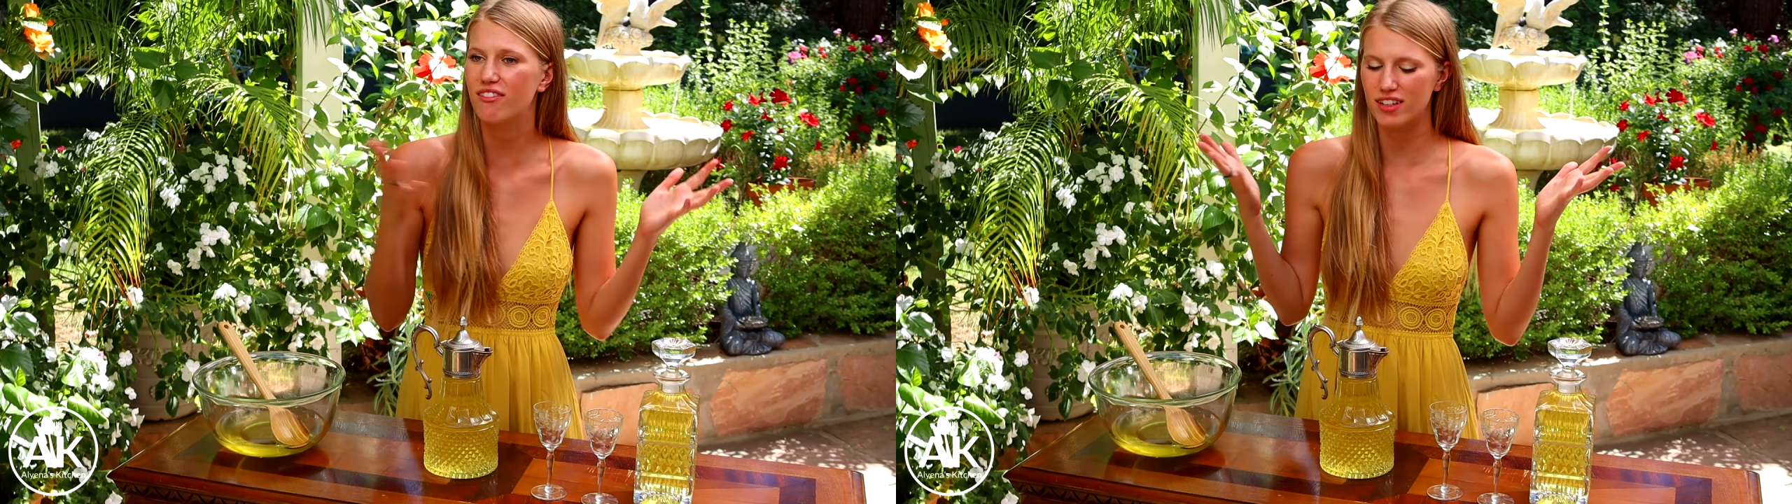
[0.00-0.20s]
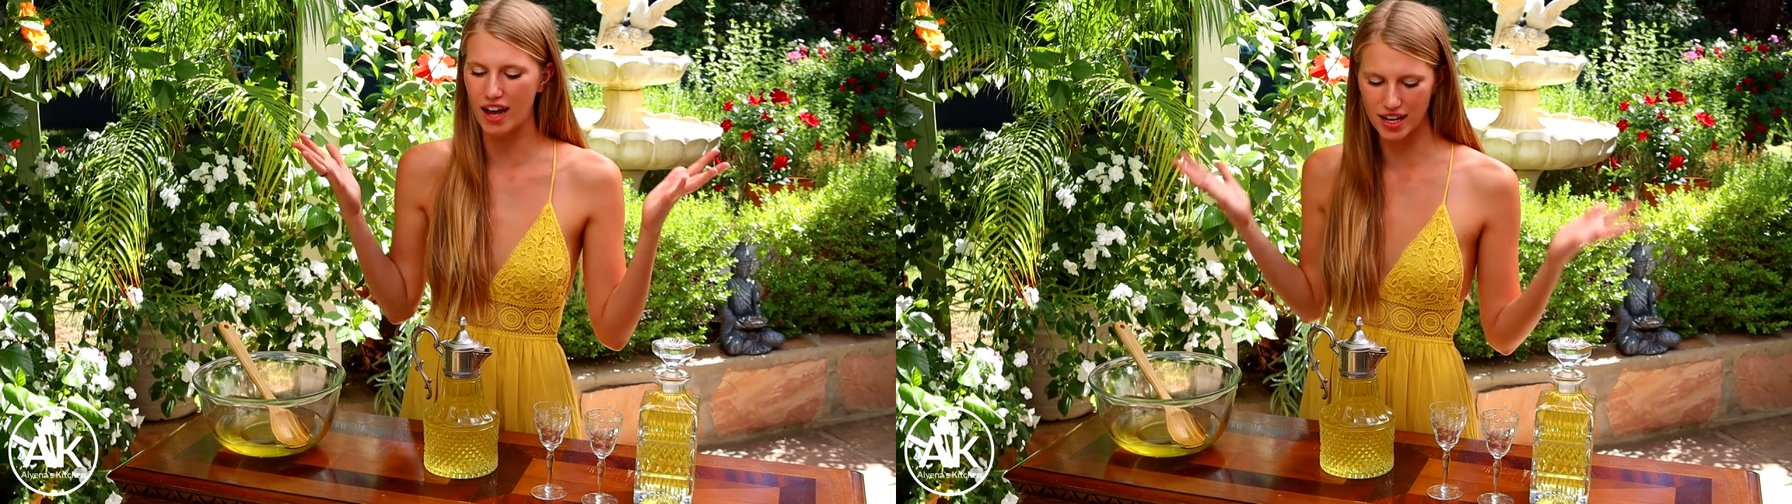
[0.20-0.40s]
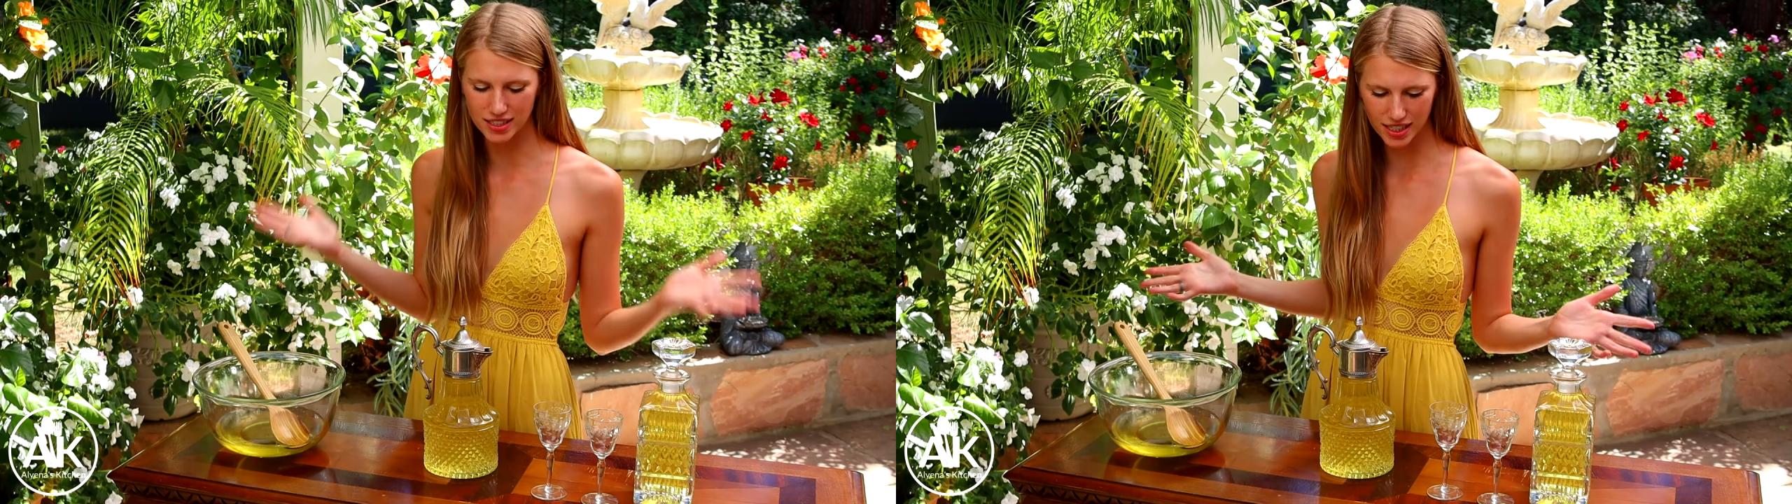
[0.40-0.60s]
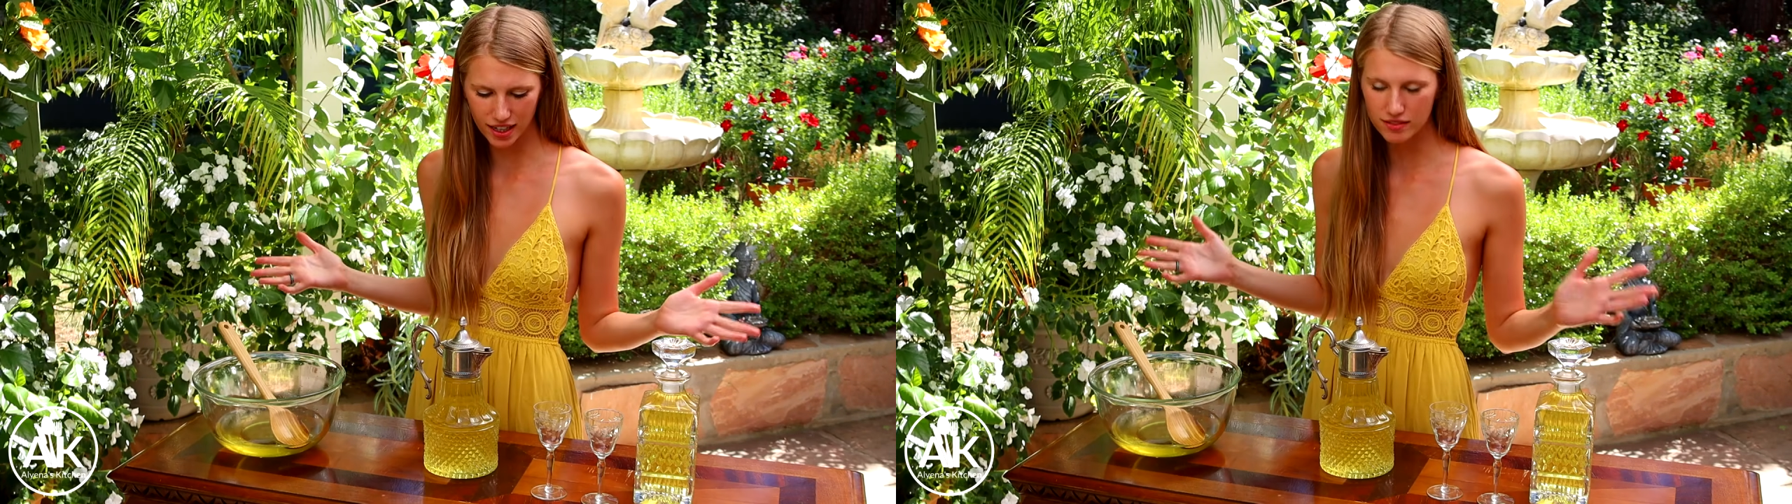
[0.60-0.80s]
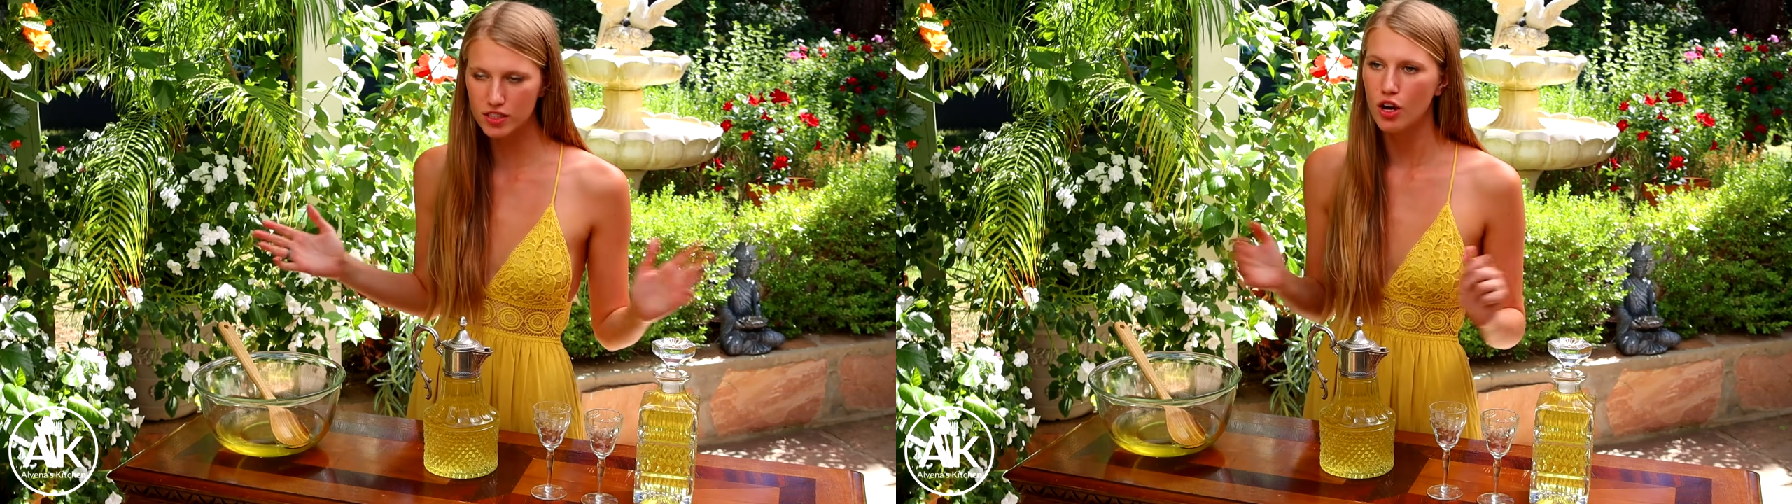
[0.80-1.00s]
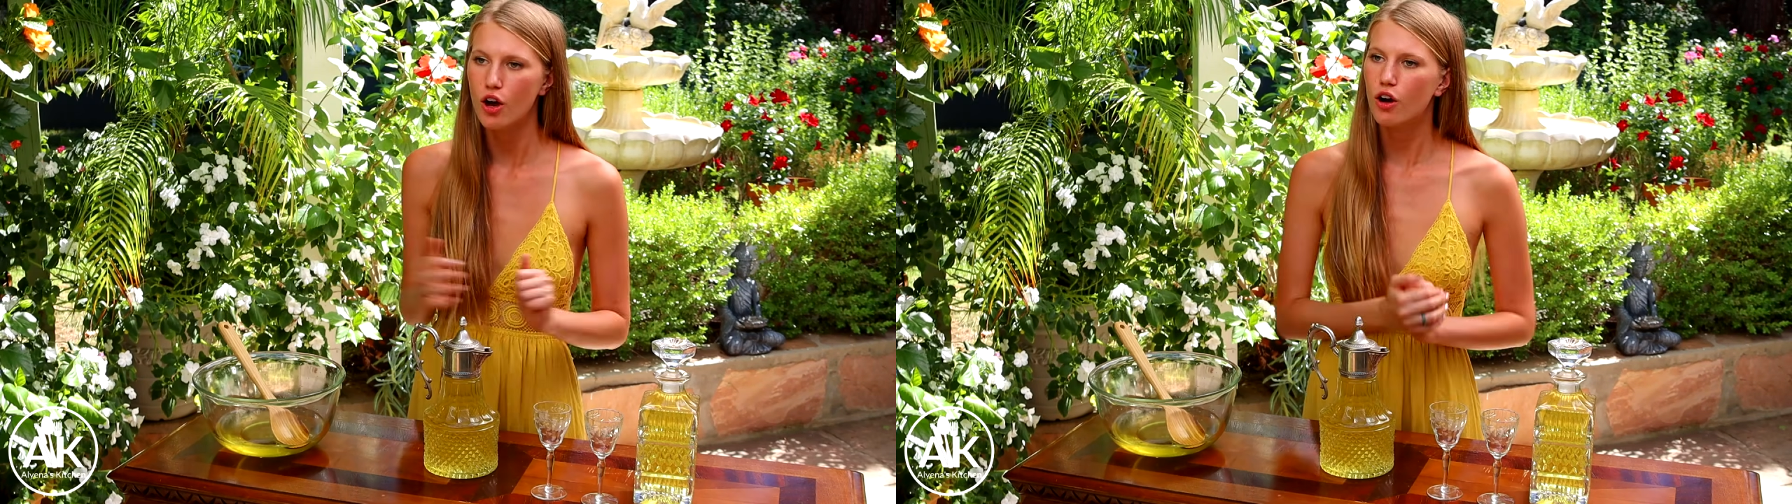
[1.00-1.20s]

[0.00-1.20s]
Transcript: give it as gifts,